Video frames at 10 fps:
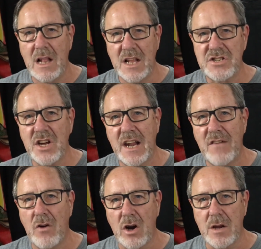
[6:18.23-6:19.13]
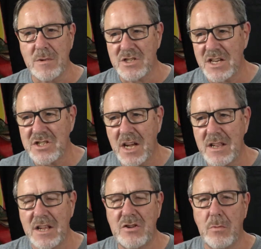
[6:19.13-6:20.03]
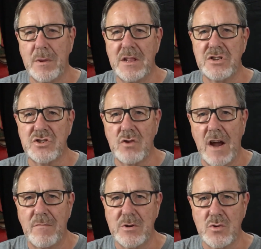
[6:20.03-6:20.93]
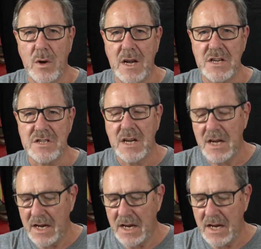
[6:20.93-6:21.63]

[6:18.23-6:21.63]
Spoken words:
Let's not have arguments. Let's not let there be this strife between us.